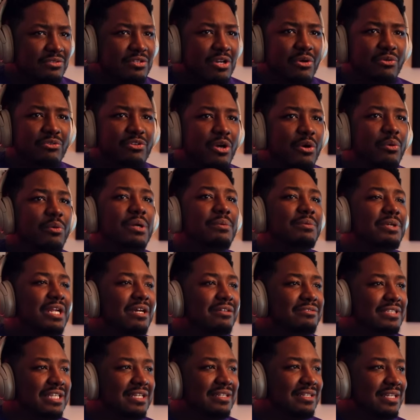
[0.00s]
go nowhere
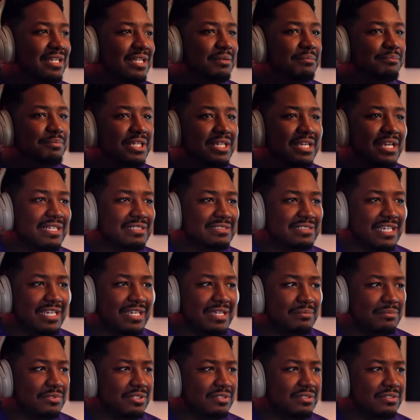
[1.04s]
without that damn big ass
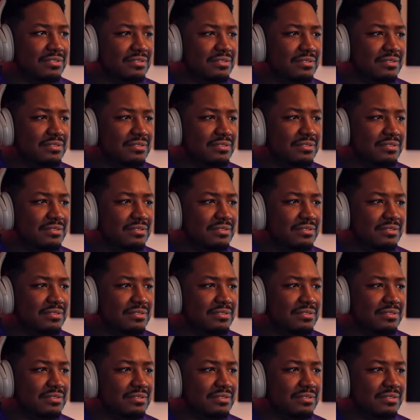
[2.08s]
camera.